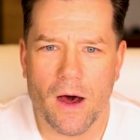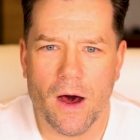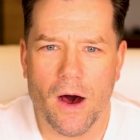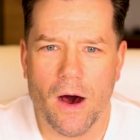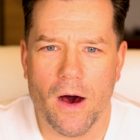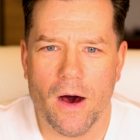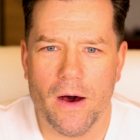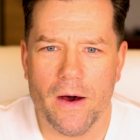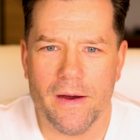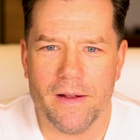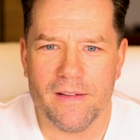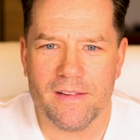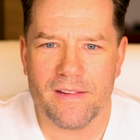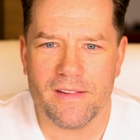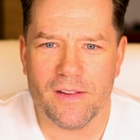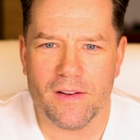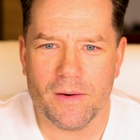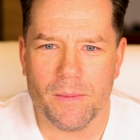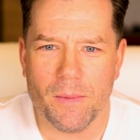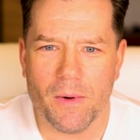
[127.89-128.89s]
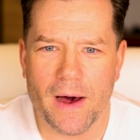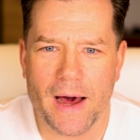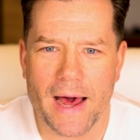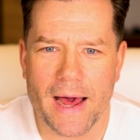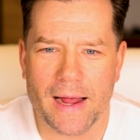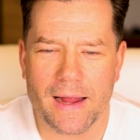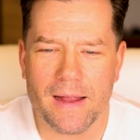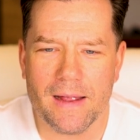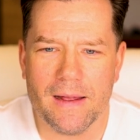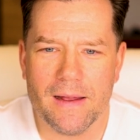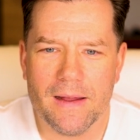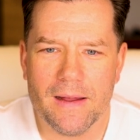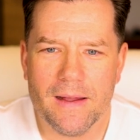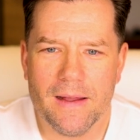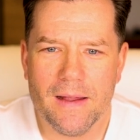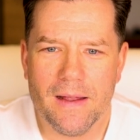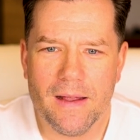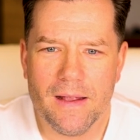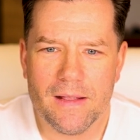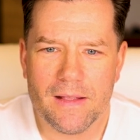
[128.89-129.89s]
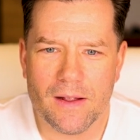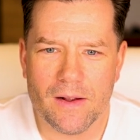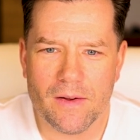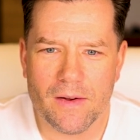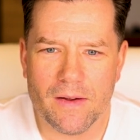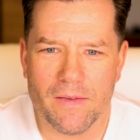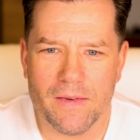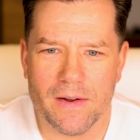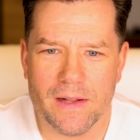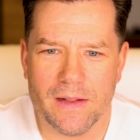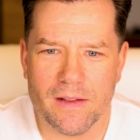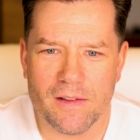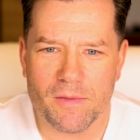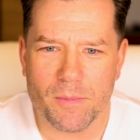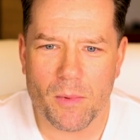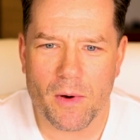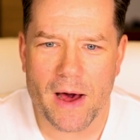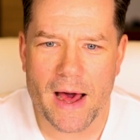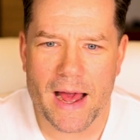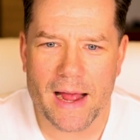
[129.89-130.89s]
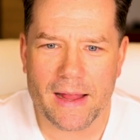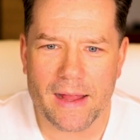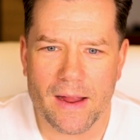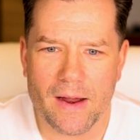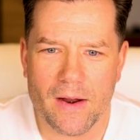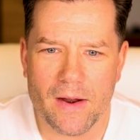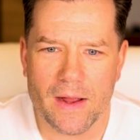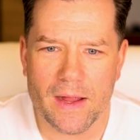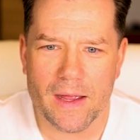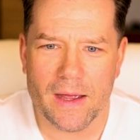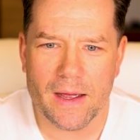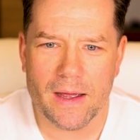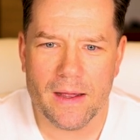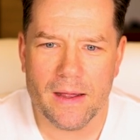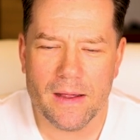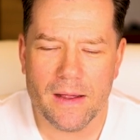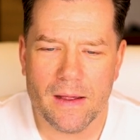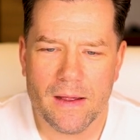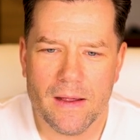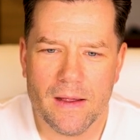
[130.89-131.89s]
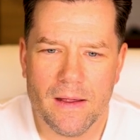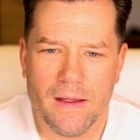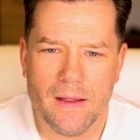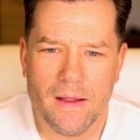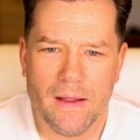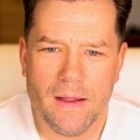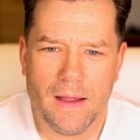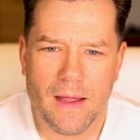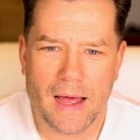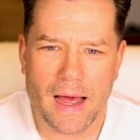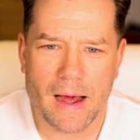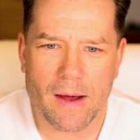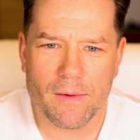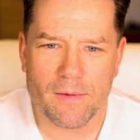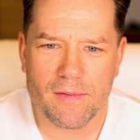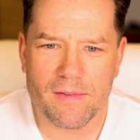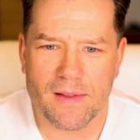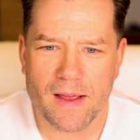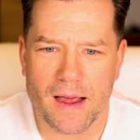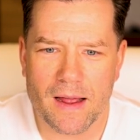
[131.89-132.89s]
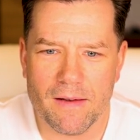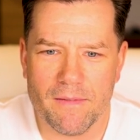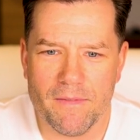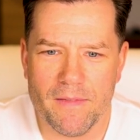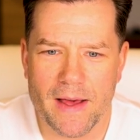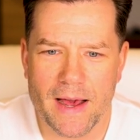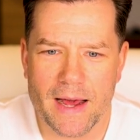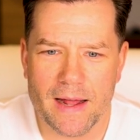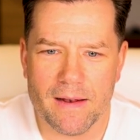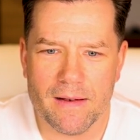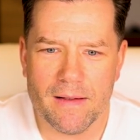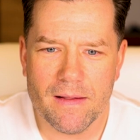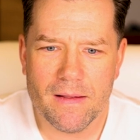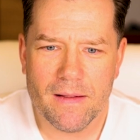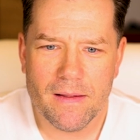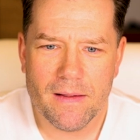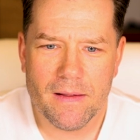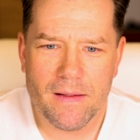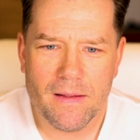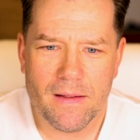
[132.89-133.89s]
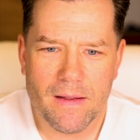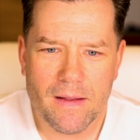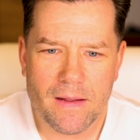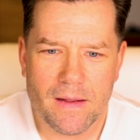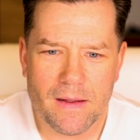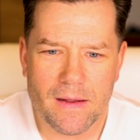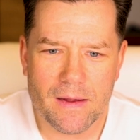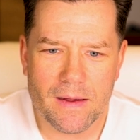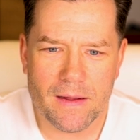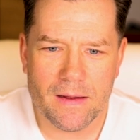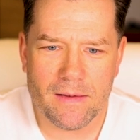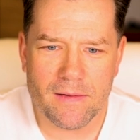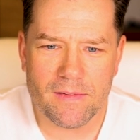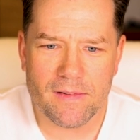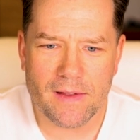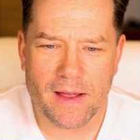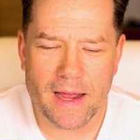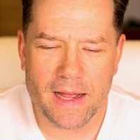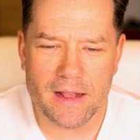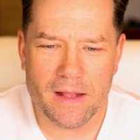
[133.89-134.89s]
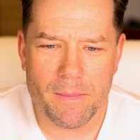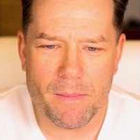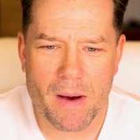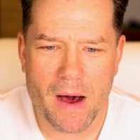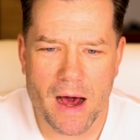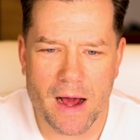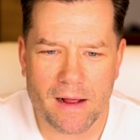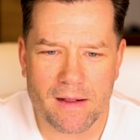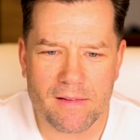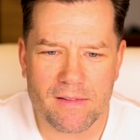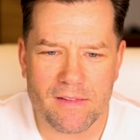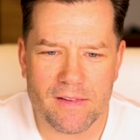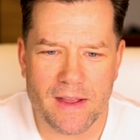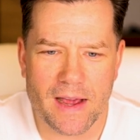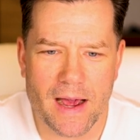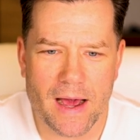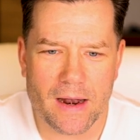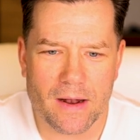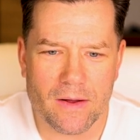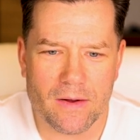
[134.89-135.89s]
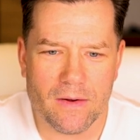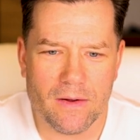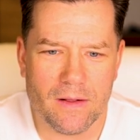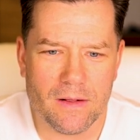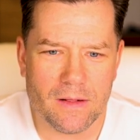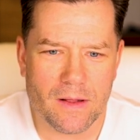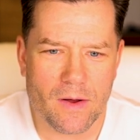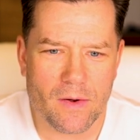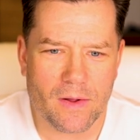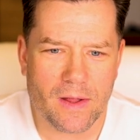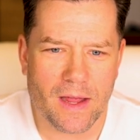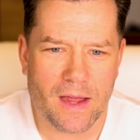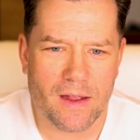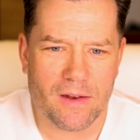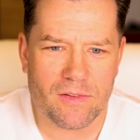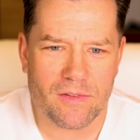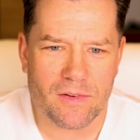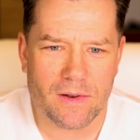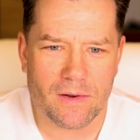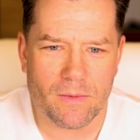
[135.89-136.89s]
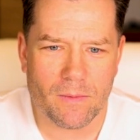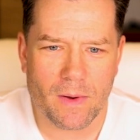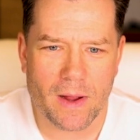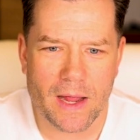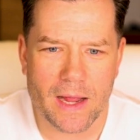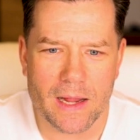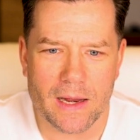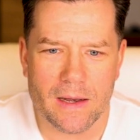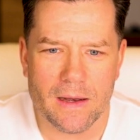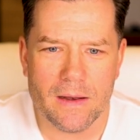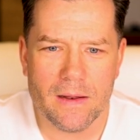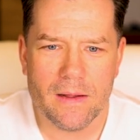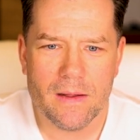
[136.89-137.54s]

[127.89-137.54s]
Oh, it's still black. They're living in this black area outside of that inside the box Seattle location, right?